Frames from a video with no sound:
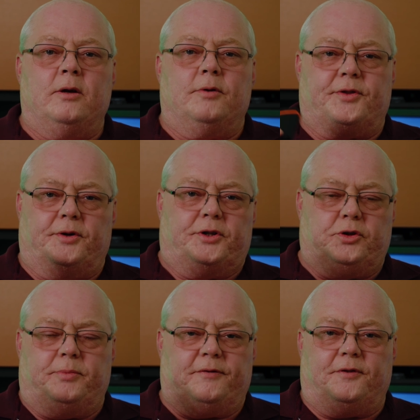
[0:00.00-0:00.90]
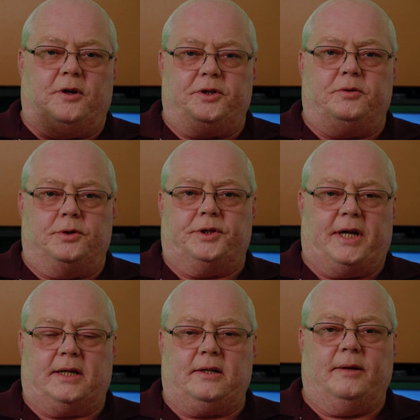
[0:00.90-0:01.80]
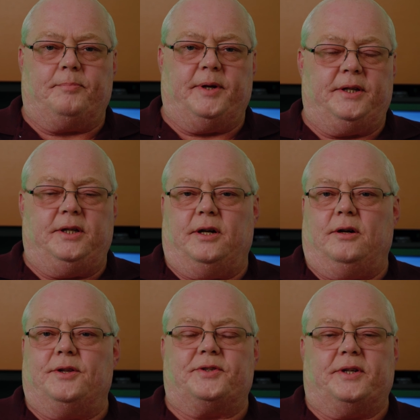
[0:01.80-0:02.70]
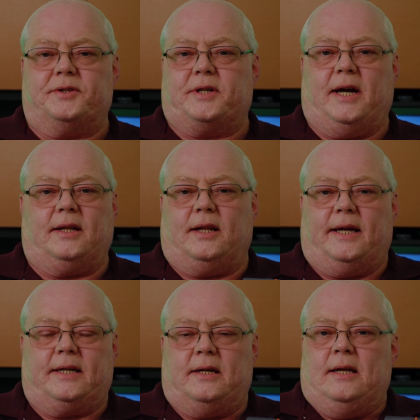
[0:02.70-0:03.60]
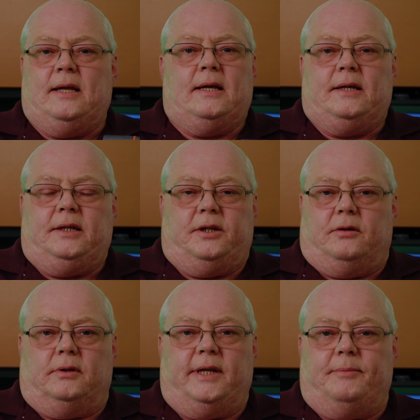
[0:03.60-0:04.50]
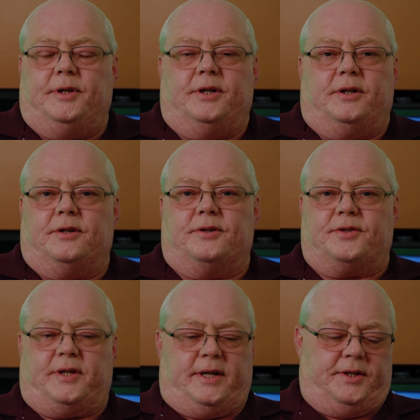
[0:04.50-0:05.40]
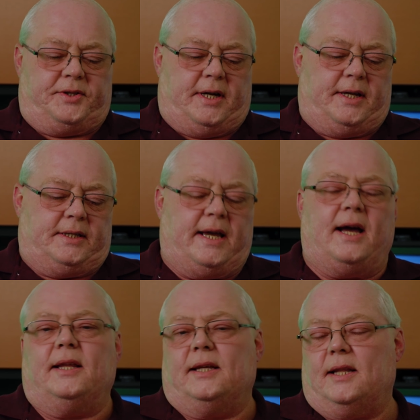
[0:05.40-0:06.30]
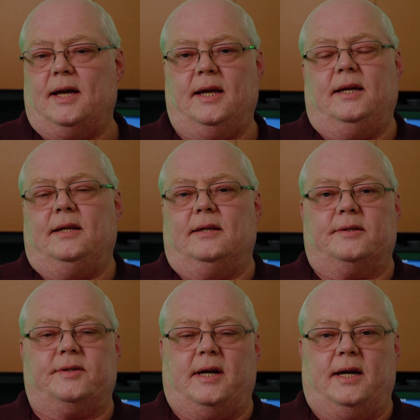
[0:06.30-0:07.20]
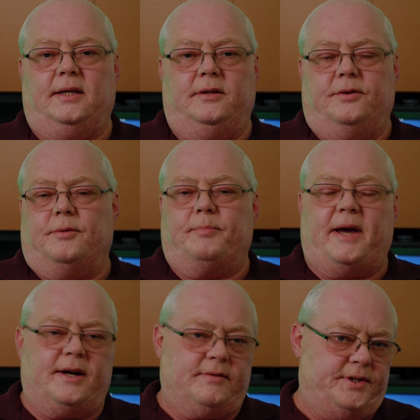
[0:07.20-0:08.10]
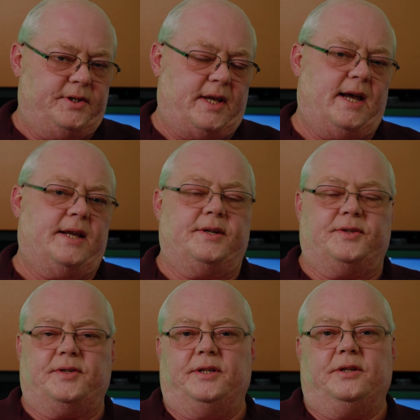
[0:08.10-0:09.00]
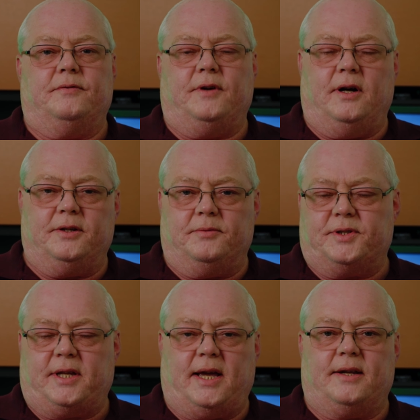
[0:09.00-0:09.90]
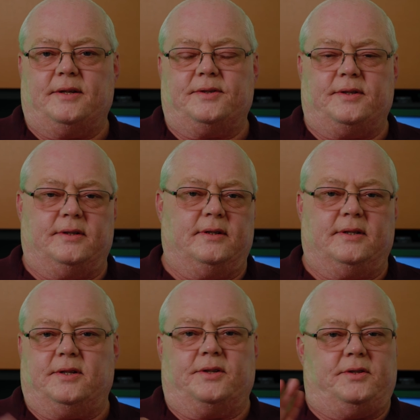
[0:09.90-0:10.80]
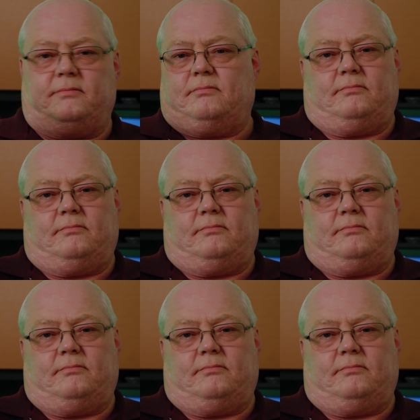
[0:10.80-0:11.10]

with 32-bit float, you will not clip it, and this thing's got like, limiters, and it's got a tally light, and it's got, the battery status and your volume status. And it's just,